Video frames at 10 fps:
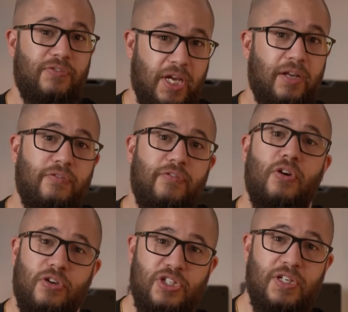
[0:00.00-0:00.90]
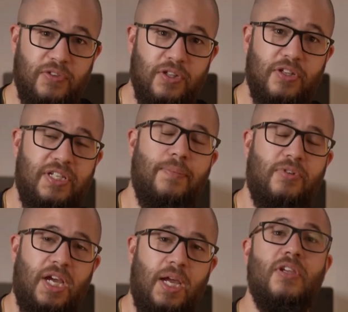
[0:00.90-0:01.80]
shift and focus shift at the same
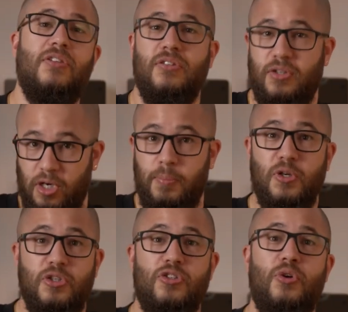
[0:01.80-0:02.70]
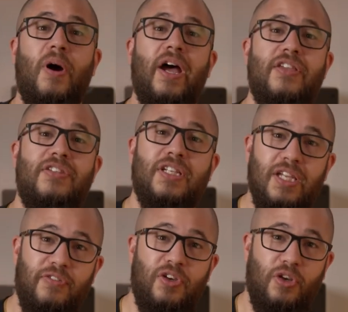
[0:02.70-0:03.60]
time is going to produce quite a
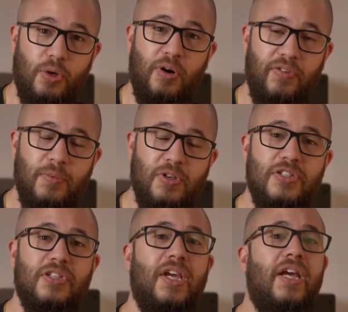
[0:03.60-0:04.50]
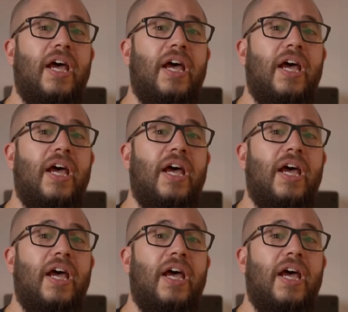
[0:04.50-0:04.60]
significant number of images,